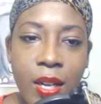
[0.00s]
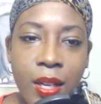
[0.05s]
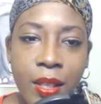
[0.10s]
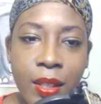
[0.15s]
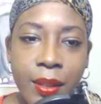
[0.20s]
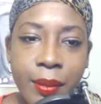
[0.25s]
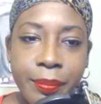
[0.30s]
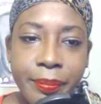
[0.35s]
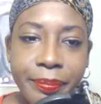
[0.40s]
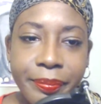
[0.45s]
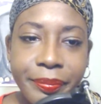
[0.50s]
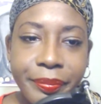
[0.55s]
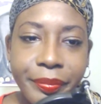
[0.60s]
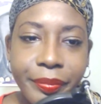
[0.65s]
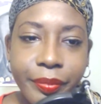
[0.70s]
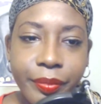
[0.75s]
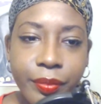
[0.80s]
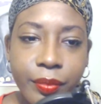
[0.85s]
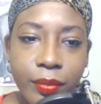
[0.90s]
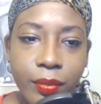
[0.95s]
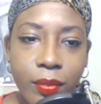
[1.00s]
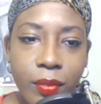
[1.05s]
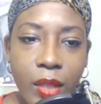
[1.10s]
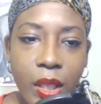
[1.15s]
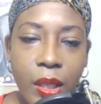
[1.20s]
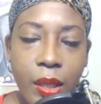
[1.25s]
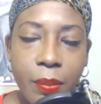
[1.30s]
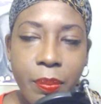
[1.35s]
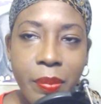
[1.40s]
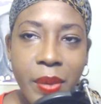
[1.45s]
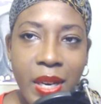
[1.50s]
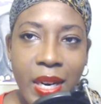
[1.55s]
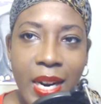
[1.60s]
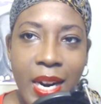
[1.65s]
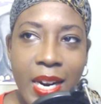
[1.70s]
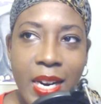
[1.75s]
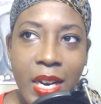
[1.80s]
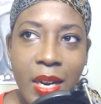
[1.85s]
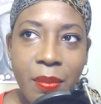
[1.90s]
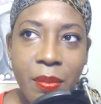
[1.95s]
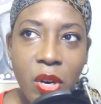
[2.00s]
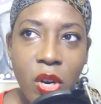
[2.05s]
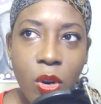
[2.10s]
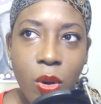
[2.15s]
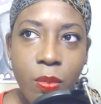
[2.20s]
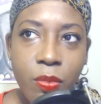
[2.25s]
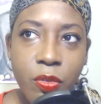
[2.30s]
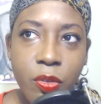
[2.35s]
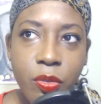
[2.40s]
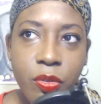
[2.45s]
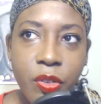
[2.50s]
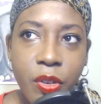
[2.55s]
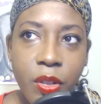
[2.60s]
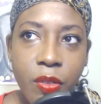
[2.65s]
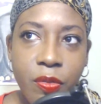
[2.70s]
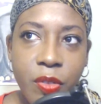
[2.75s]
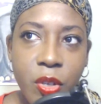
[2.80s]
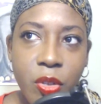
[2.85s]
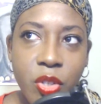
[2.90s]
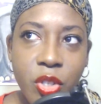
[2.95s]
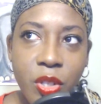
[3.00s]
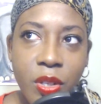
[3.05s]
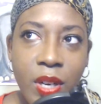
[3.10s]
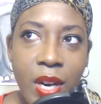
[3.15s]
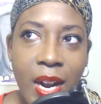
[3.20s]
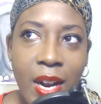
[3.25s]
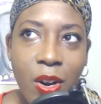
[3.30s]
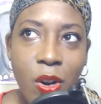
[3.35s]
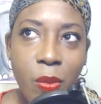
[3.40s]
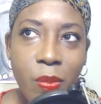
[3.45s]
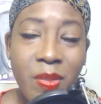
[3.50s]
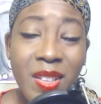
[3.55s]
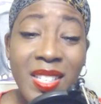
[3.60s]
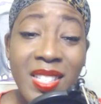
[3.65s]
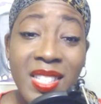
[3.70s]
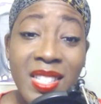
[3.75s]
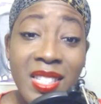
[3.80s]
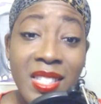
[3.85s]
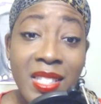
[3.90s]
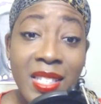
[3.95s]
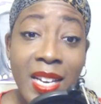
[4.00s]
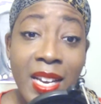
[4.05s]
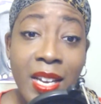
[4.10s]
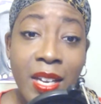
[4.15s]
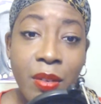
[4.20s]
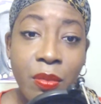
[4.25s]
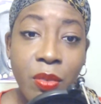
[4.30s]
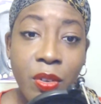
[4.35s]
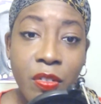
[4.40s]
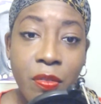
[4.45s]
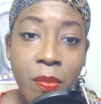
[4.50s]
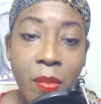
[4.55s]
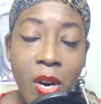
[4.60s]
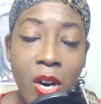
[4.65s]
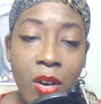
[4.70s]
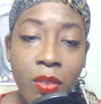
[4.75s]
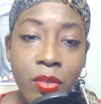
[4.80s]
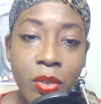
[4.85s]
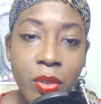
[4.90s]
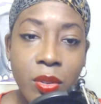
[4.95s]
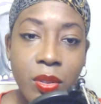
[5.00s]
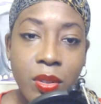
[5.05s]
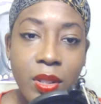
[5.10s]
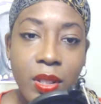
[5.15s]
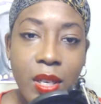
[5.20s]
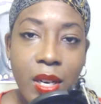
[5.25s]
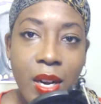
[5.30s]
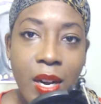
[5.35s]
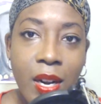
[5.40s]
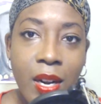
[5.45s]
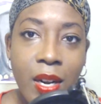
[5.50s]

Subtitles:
But I am hopeful for the future. I hope they stay with Marvel.